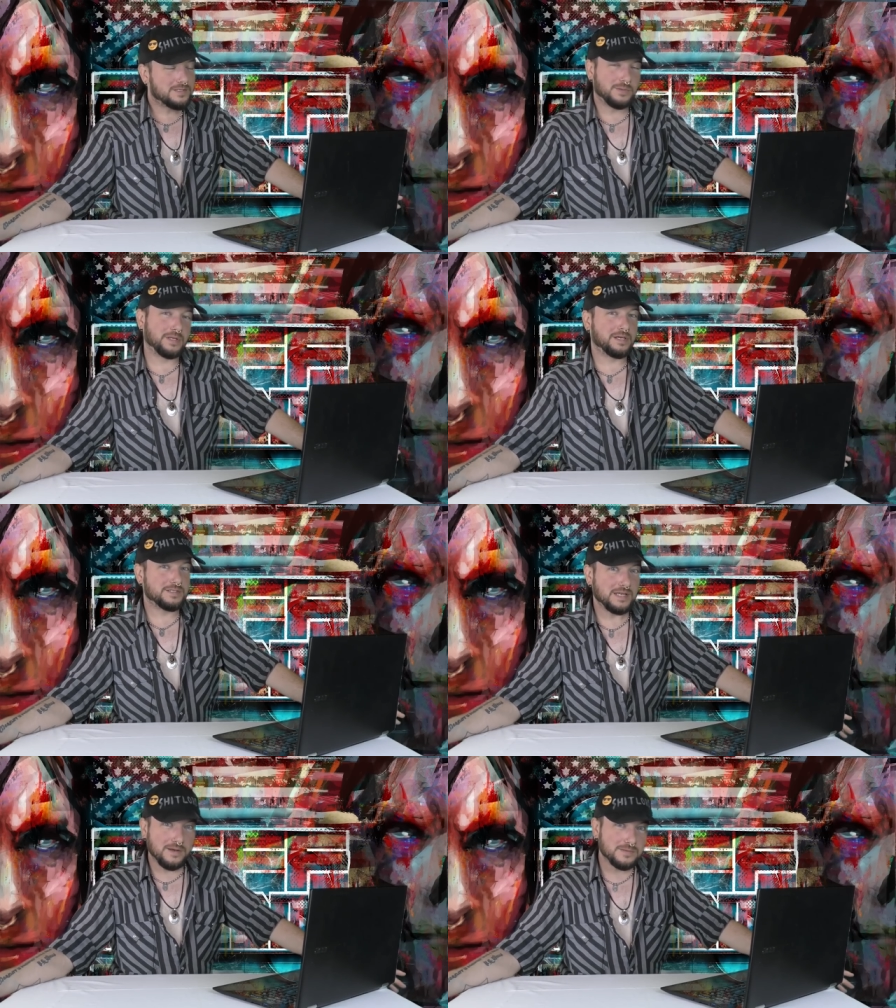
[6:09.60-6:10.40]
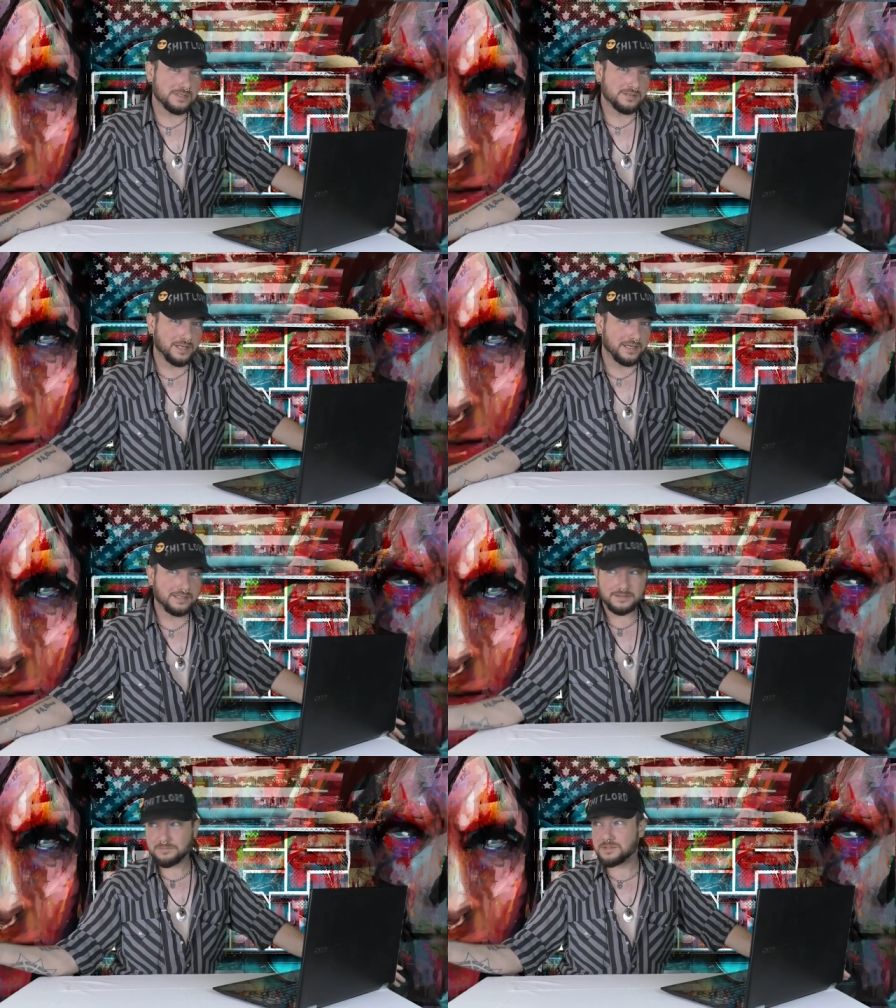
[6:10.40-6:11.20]
So that it sounds
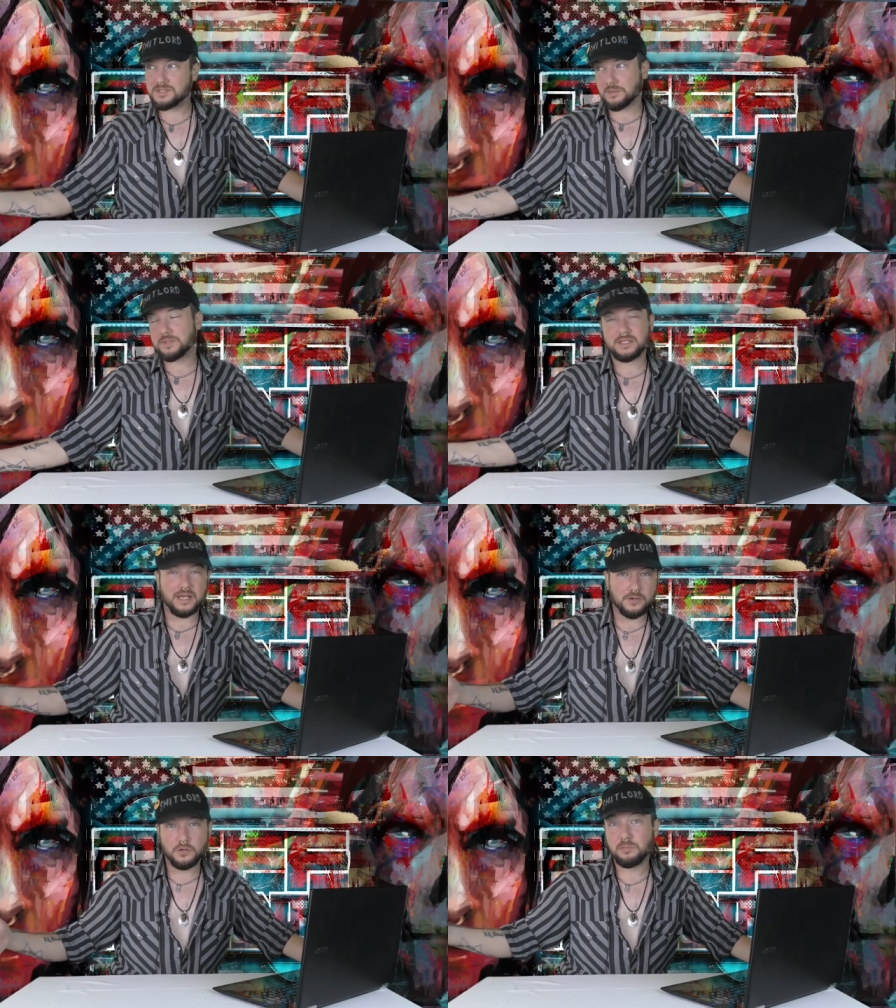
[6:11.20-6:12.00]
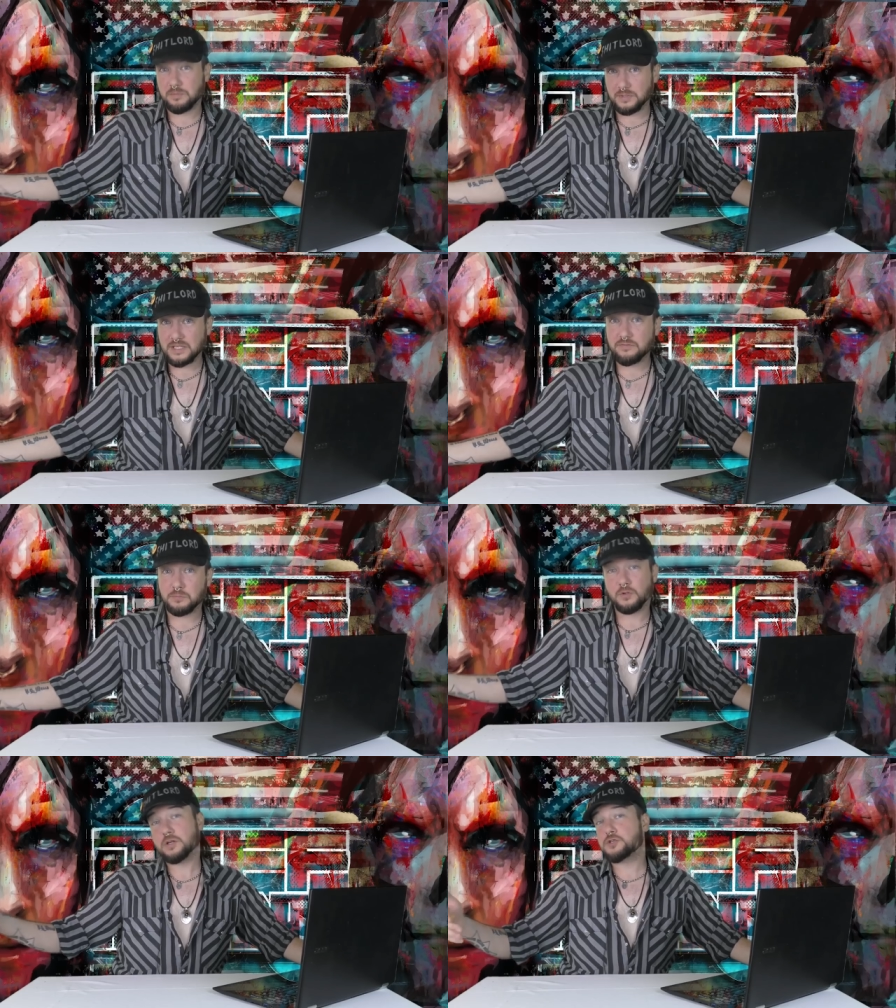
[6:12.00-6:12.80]
like something that could be
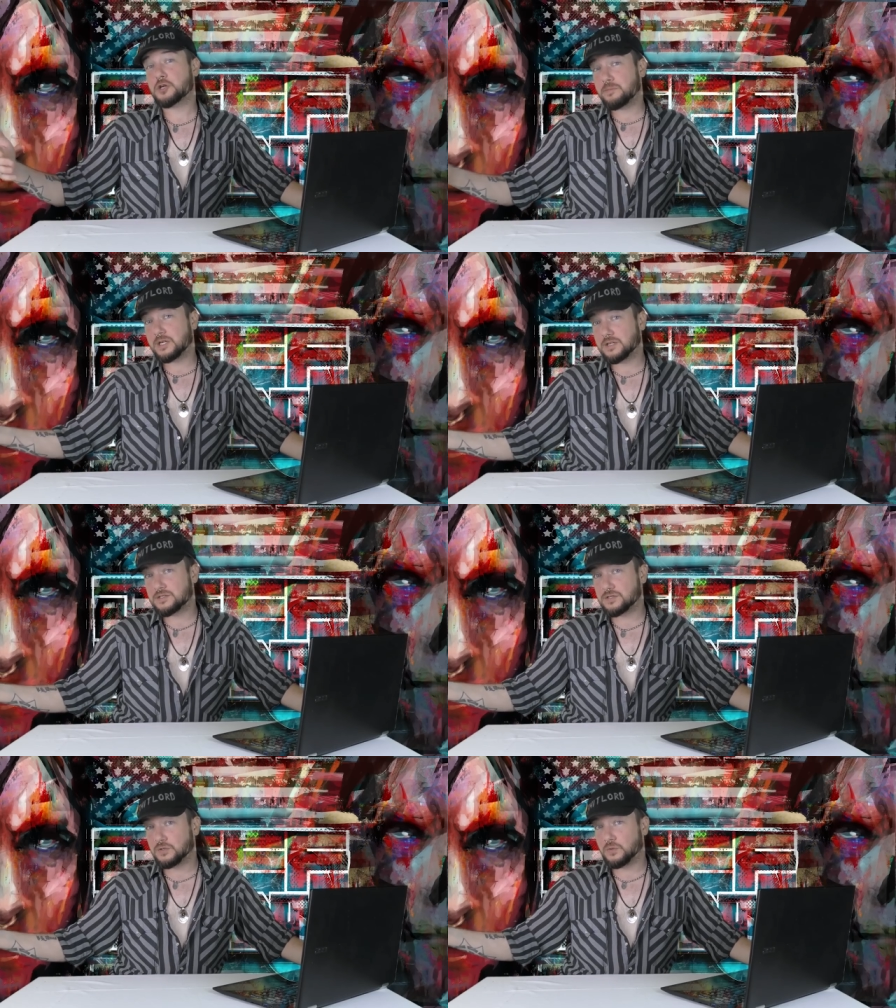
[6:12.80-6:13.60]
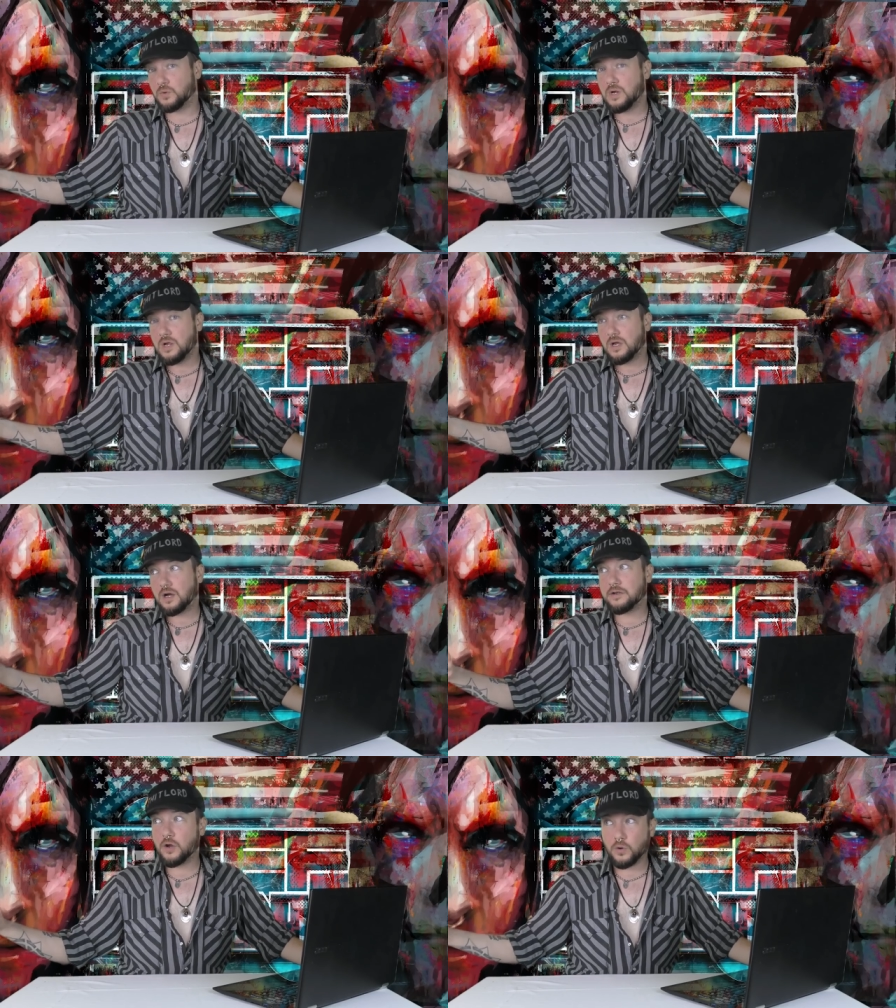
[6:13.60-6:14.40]
believable, attributed to
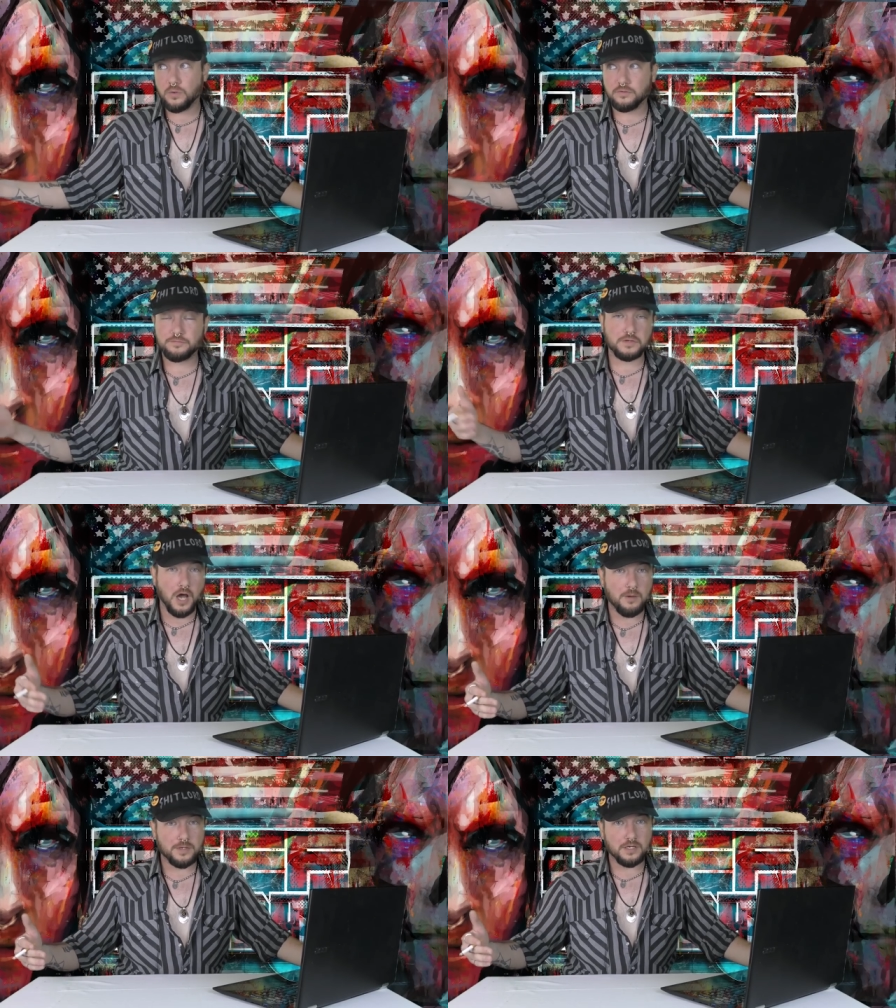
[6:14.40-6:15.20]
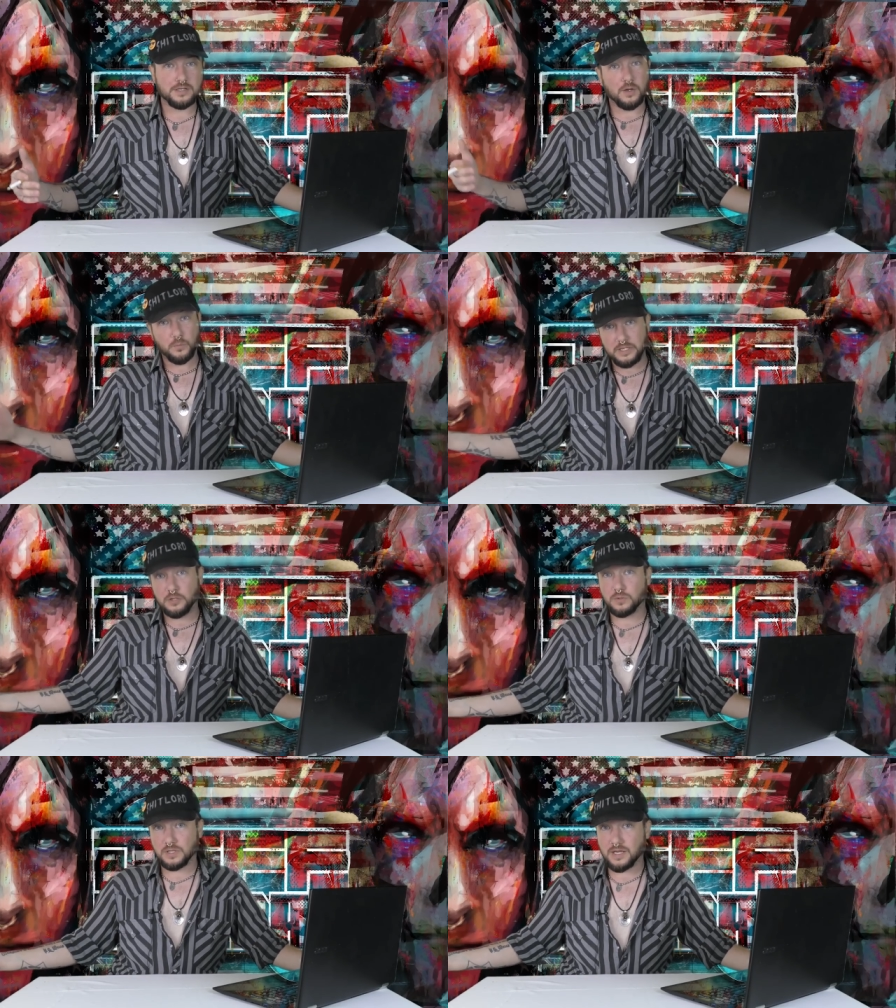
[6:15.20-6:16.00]
a known phenomenon that we
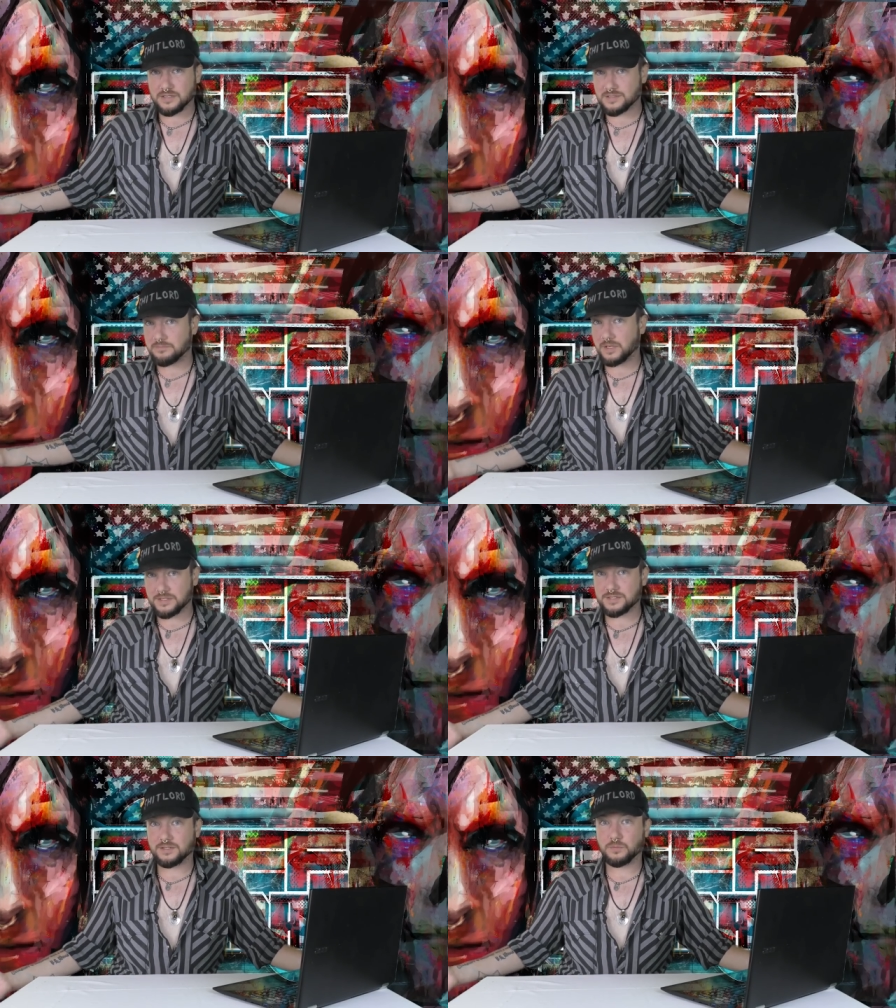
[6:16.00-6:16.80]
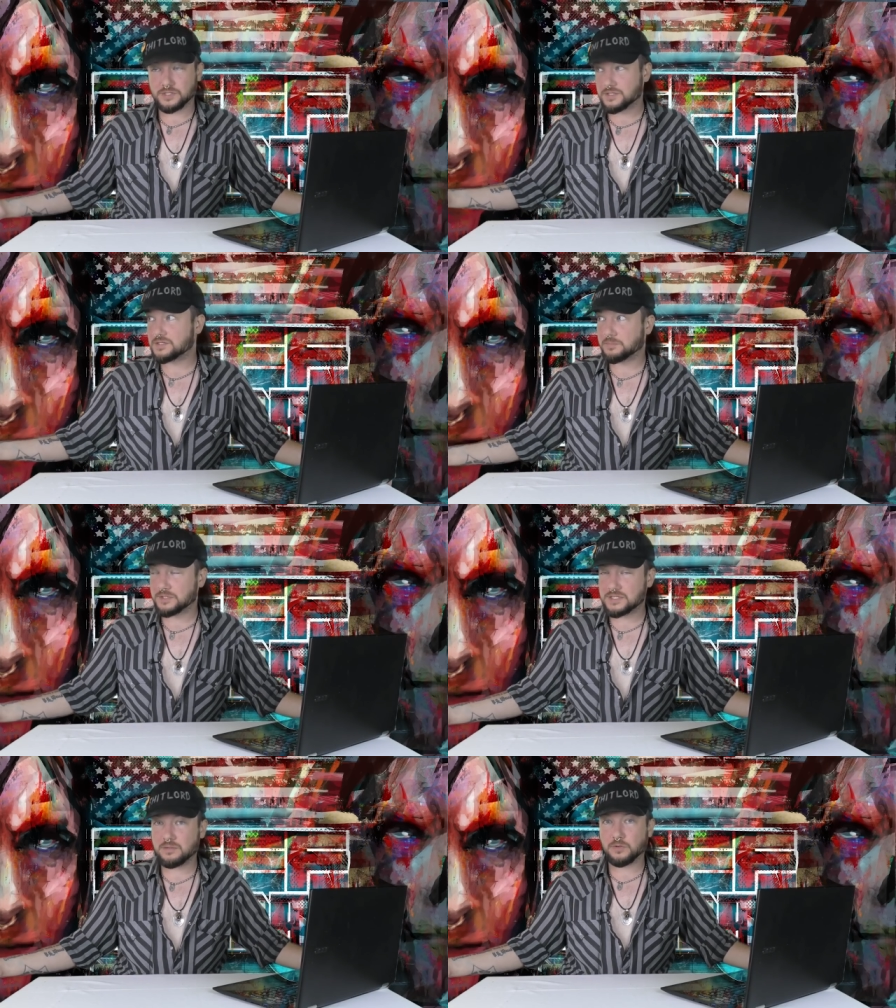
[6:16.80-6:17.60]
utilize in medicine, which is the
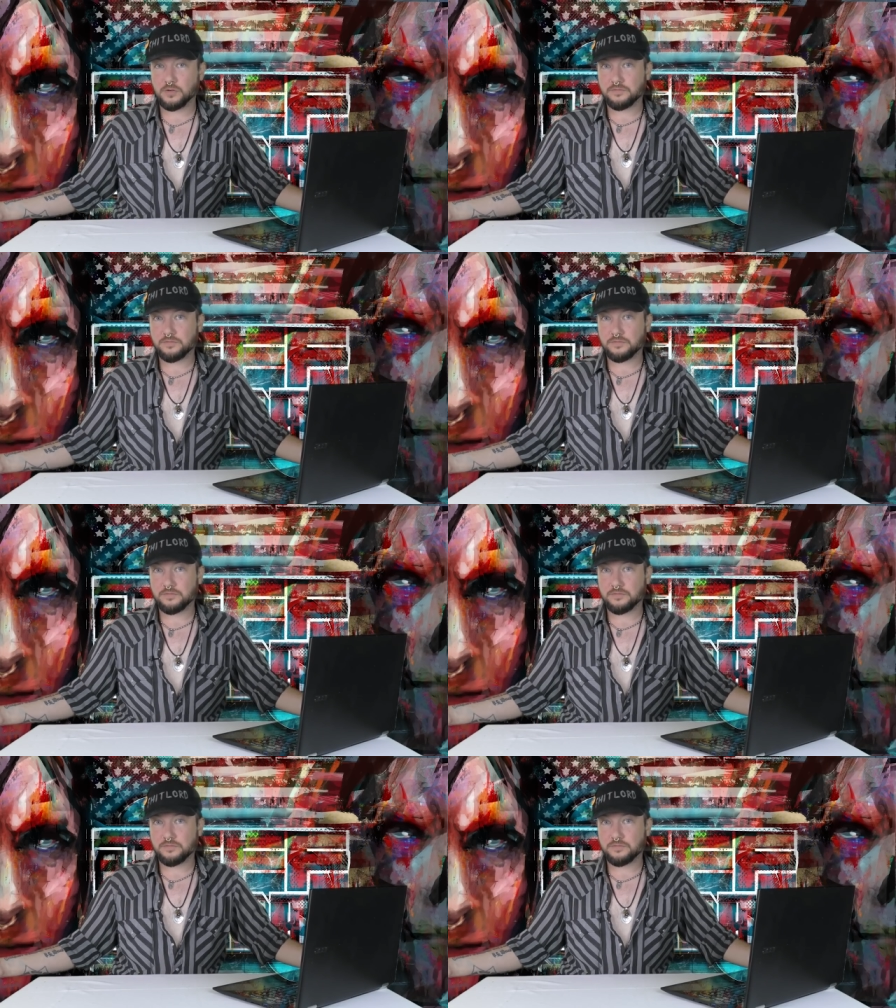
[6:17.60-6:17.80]
placebo